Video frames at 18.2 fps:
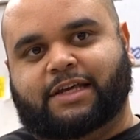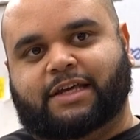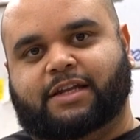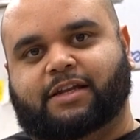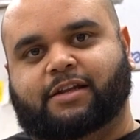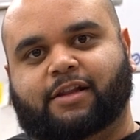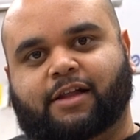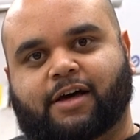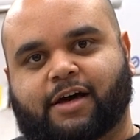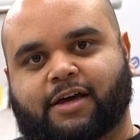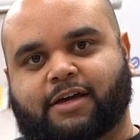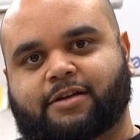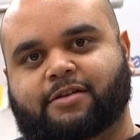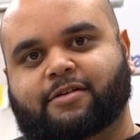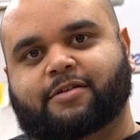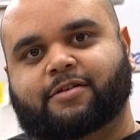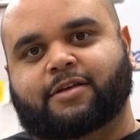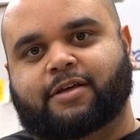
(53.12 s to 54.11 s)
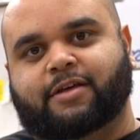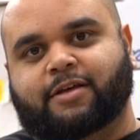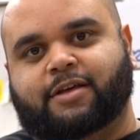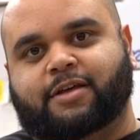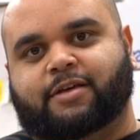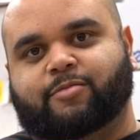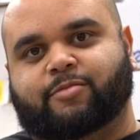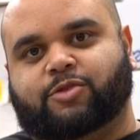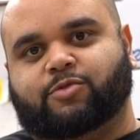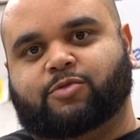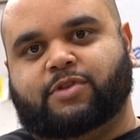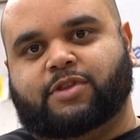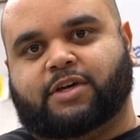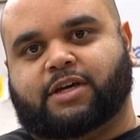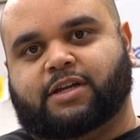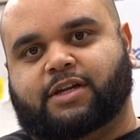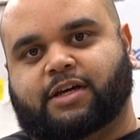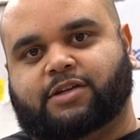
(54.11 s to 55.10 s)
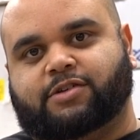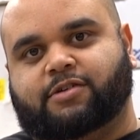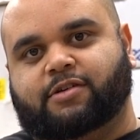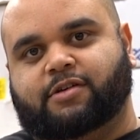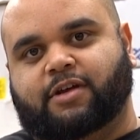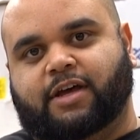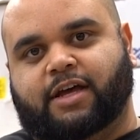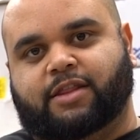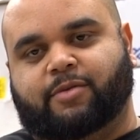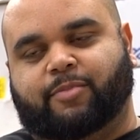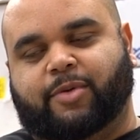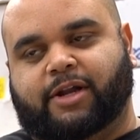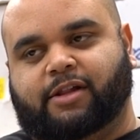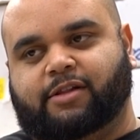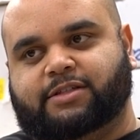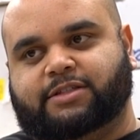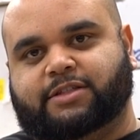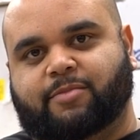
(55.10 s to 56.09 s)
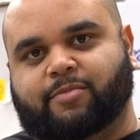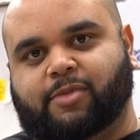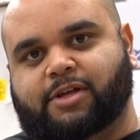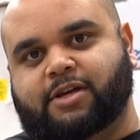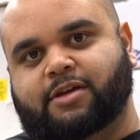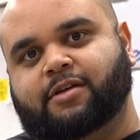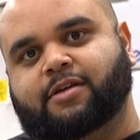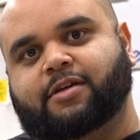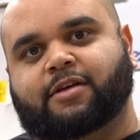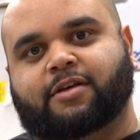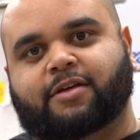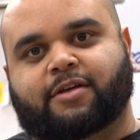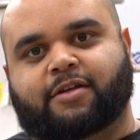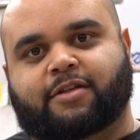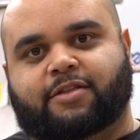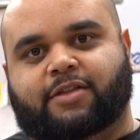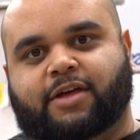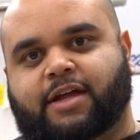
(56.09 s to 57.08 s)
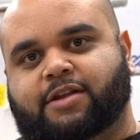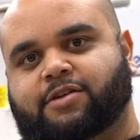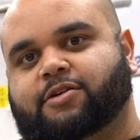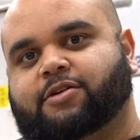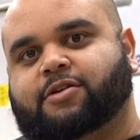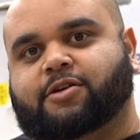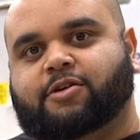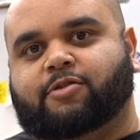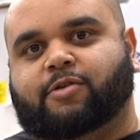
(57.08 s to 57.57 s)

in line in between the connector and the pedal assembly. Then you're going to